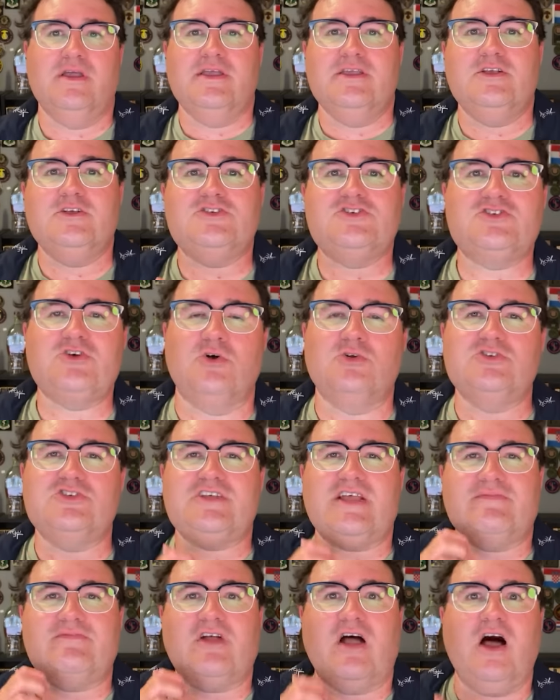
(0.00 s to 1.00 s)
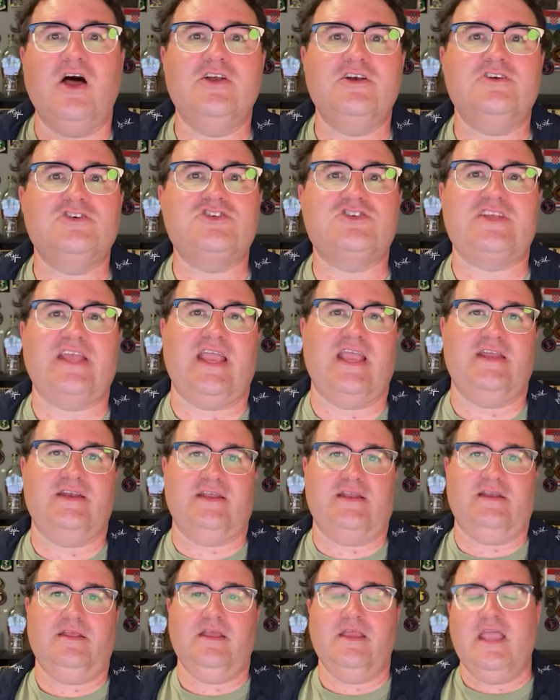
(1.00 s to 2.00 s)
Your soldiers have to understand
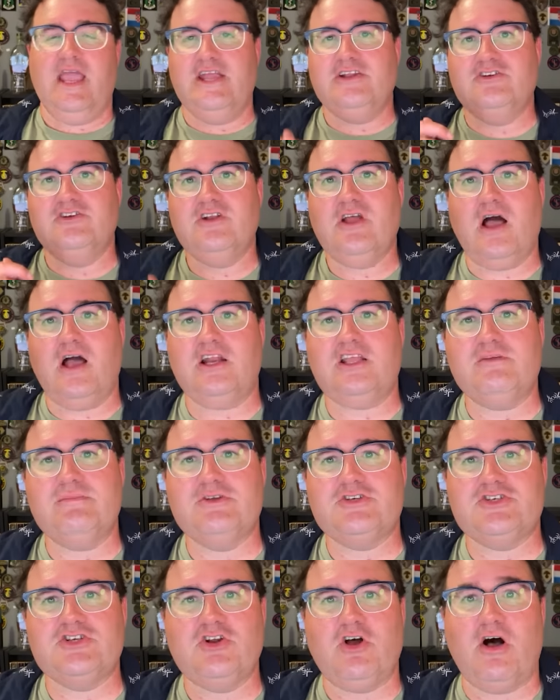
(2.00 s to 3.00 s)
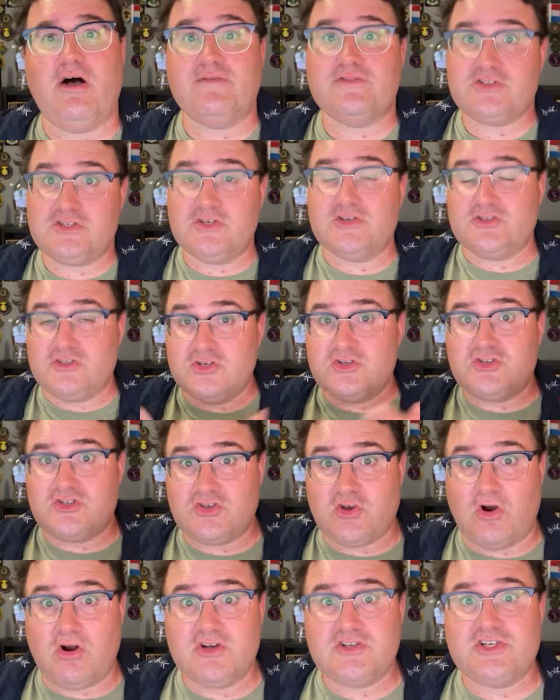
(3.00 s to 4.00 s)
it. And your non-commissioned officers, your
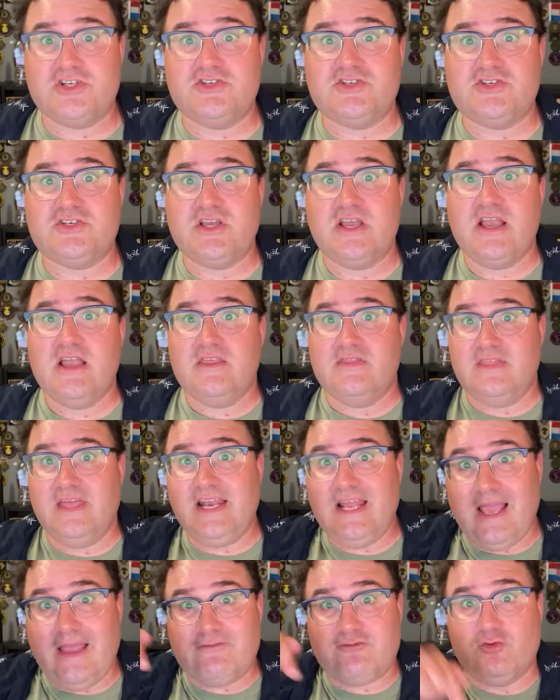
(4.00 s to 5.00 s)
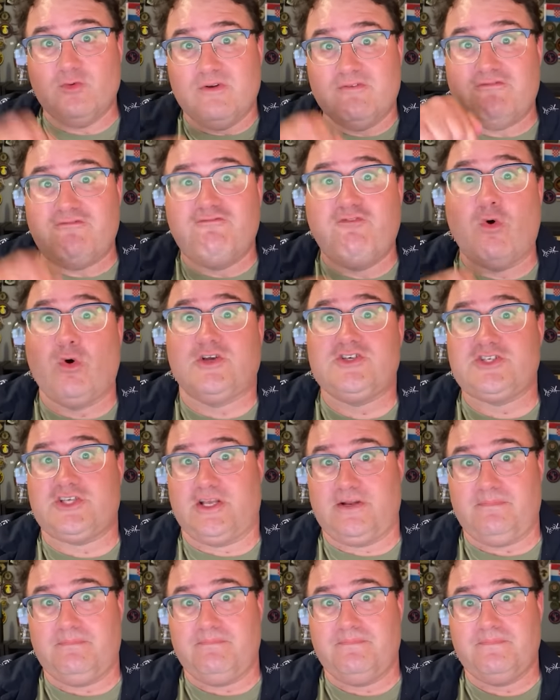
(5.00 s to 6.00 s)
sergeants, they have to enforce
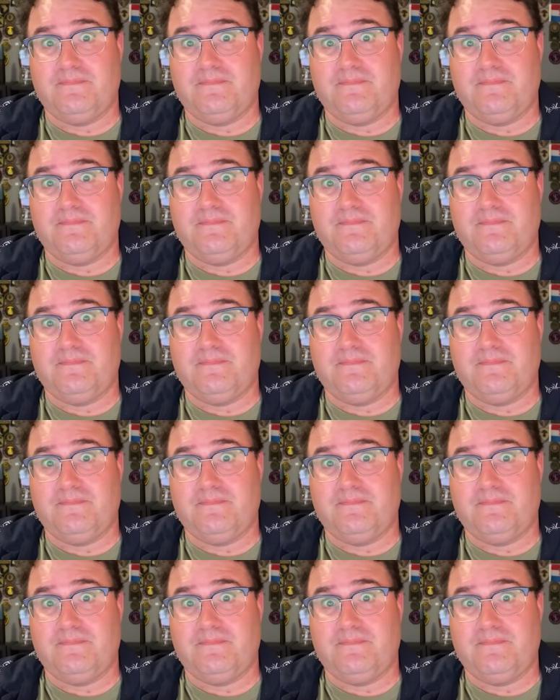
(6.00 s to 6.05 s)
it.